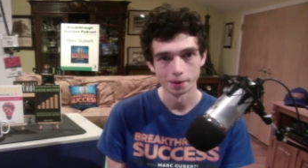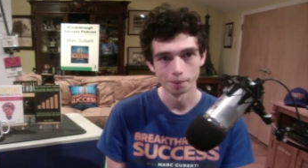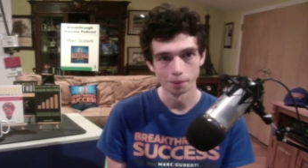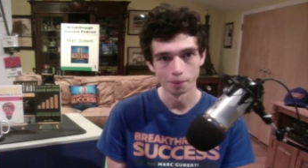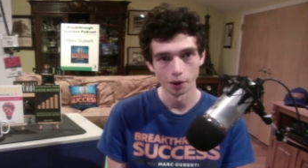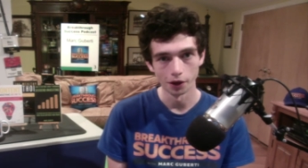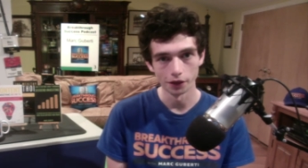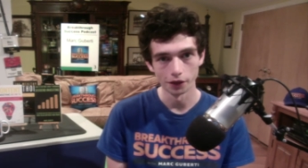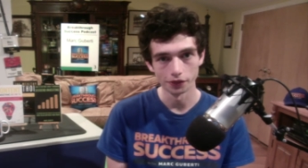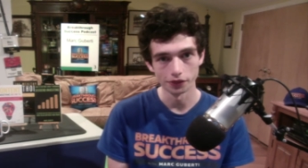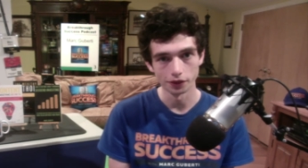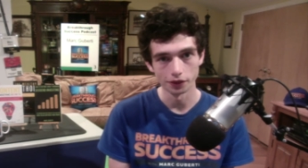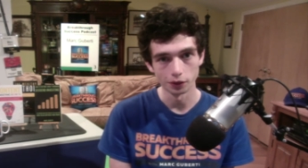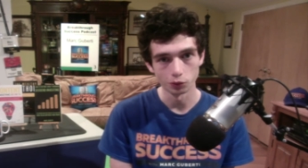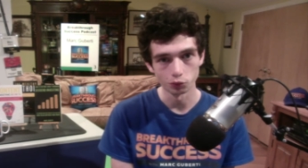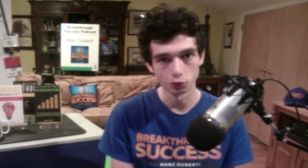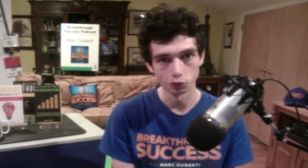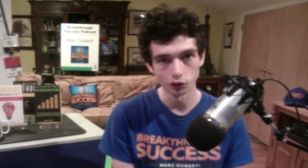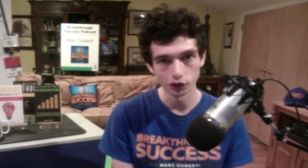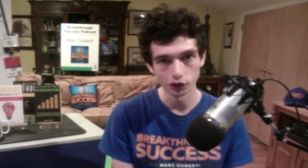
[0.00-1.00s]
but
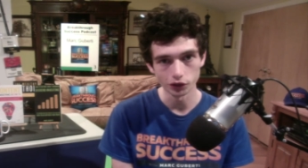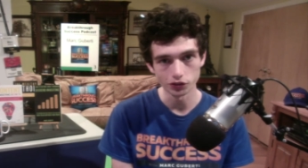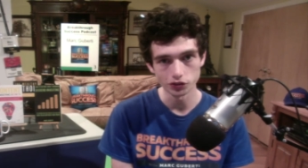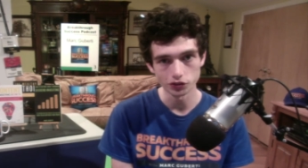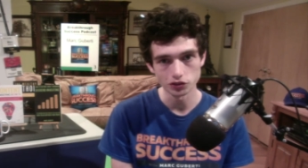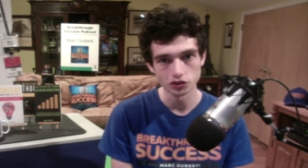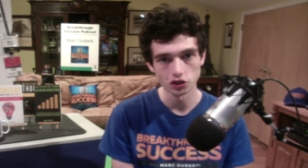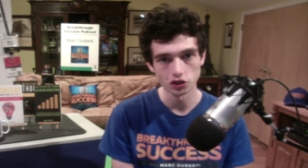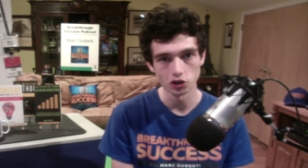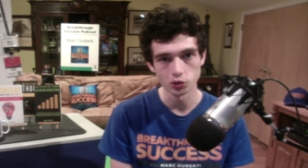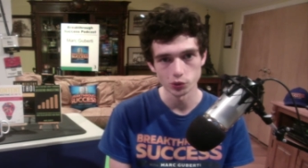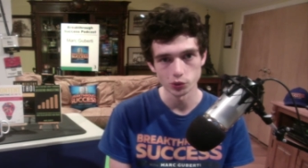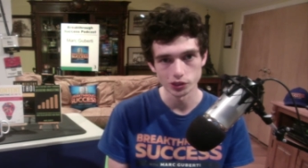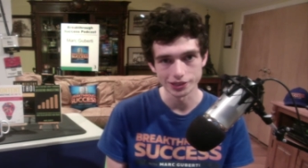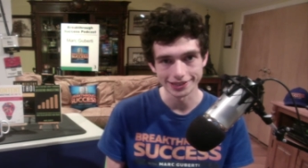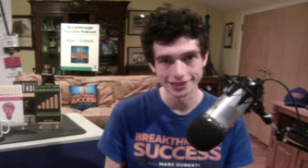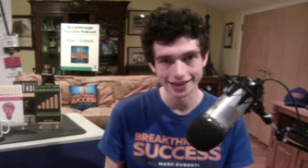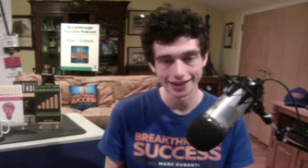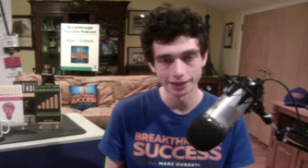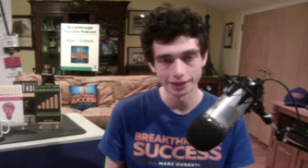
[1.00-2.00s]
it really just starts
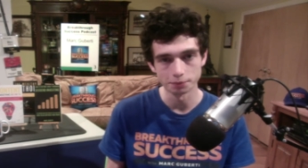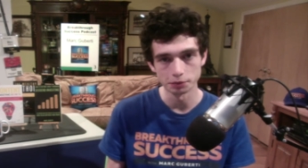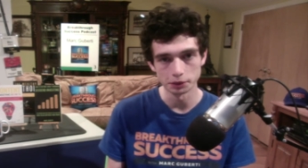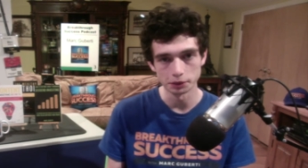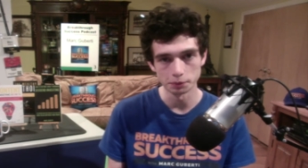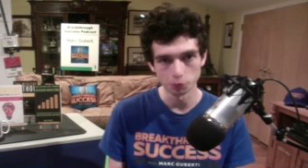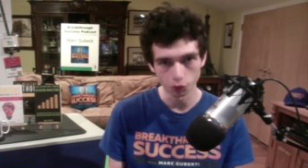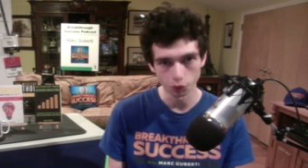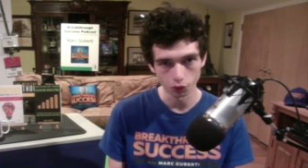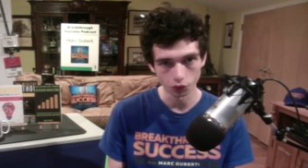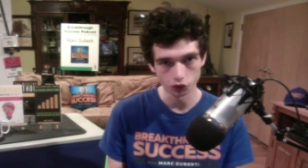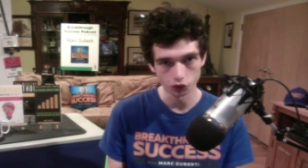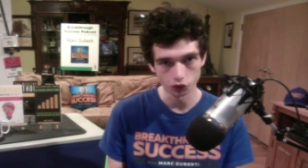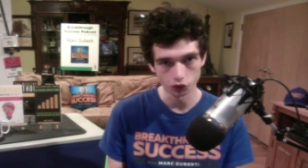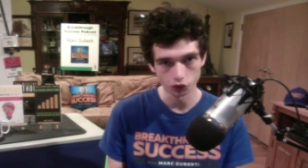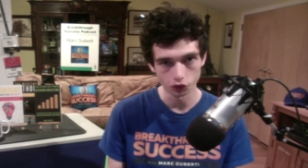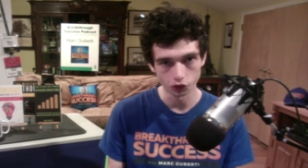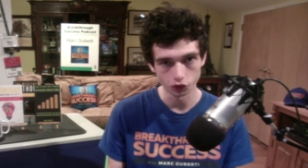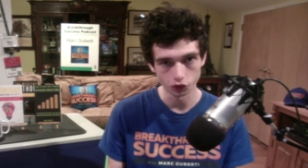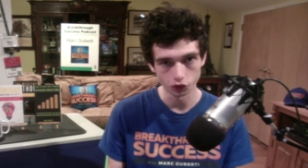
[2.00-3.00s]
with getting people
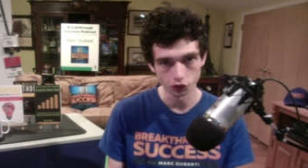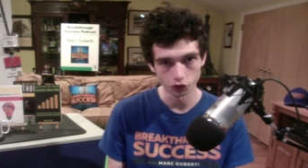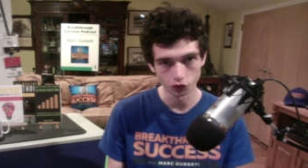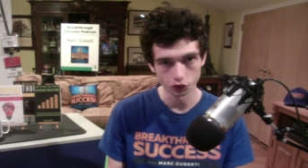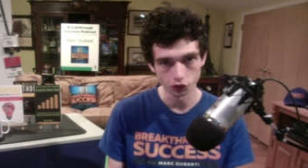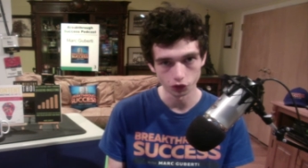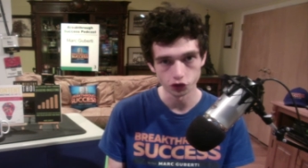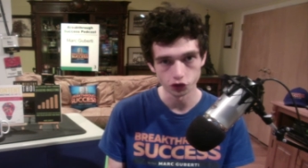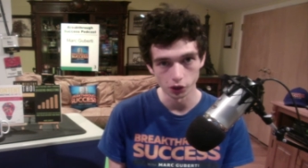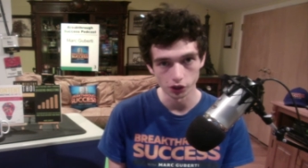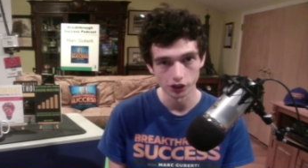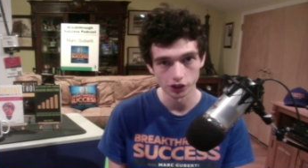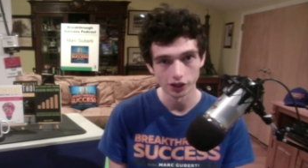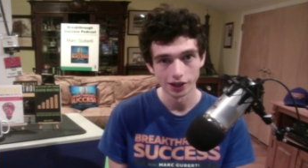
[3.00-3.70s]
to read your book.